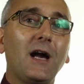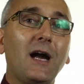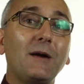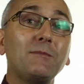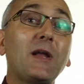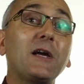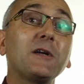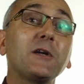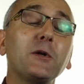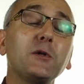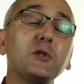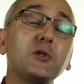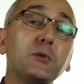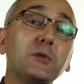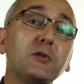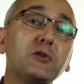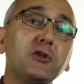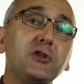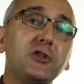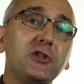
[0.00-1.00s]
I'm now going to
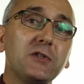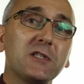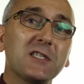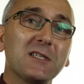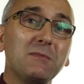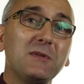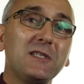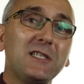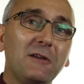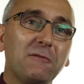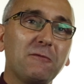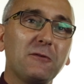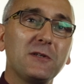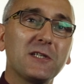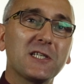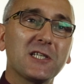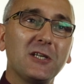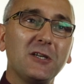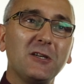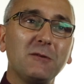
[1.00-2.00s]
introduce some
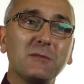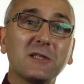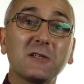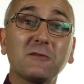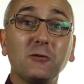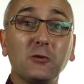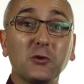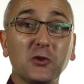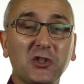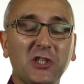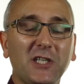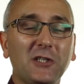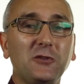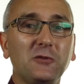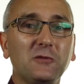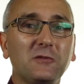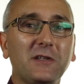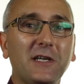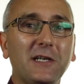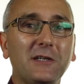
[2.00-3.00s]
different terms for
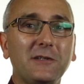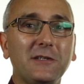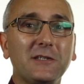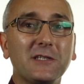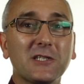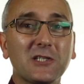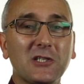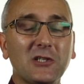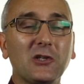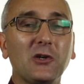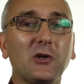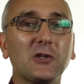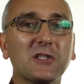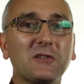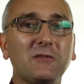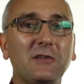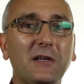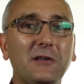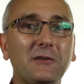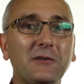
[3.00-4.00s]
schedule variance and
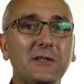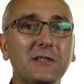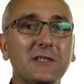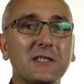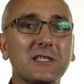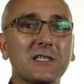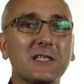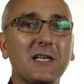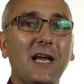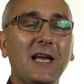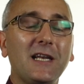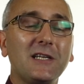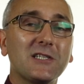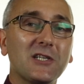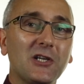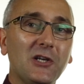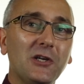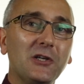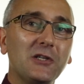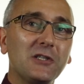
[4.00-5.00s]
cost variance and
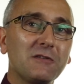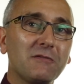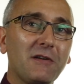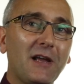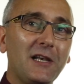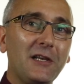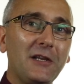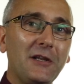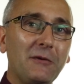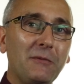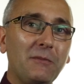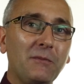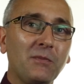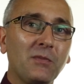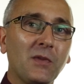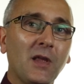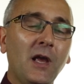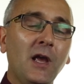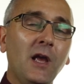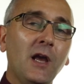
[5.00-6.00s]
earned value.
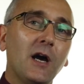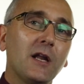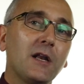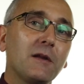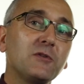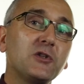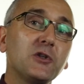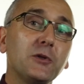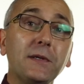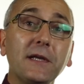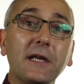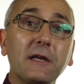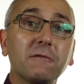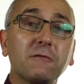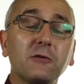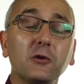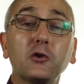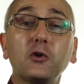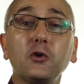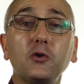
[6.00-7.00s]
And I'm doing it
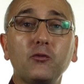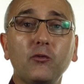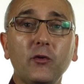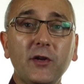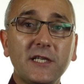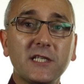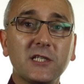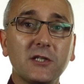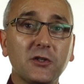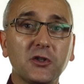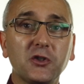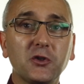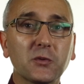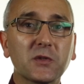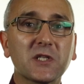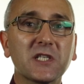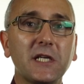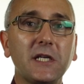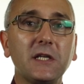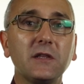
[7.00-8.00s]
for a good reason, as you'll
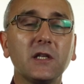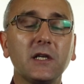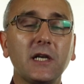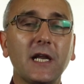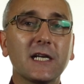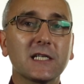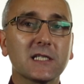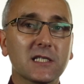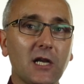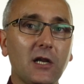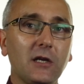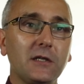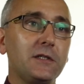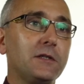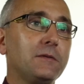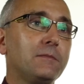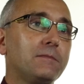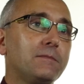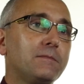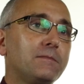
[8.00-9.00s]
see in the next slide.